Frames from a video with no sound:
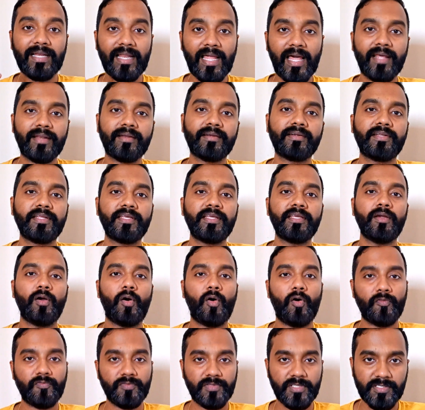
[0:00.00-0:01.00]
clarity
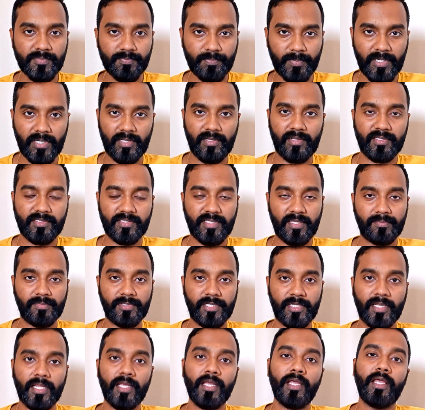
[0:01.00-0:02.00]
of this particular
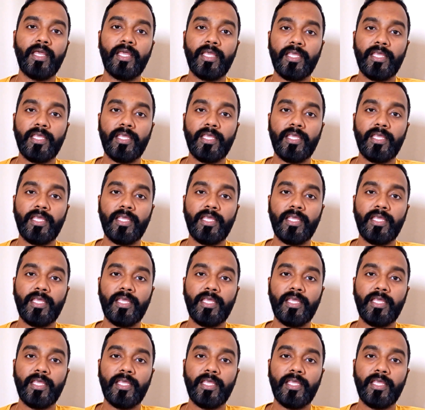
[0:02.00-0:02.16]
subject.